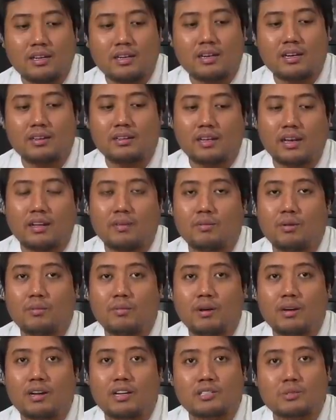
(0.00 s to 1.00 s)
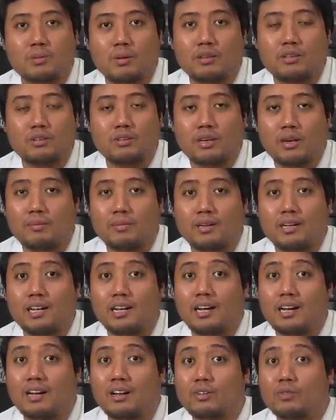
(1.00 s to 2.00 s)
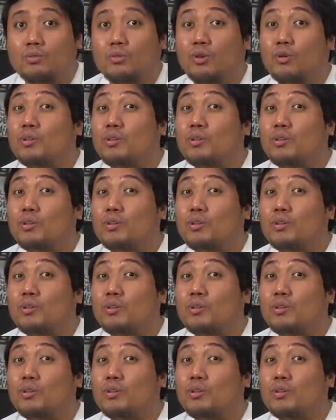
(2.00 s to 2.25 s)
na antayin mo mag-respond yung game na nilalaro mo,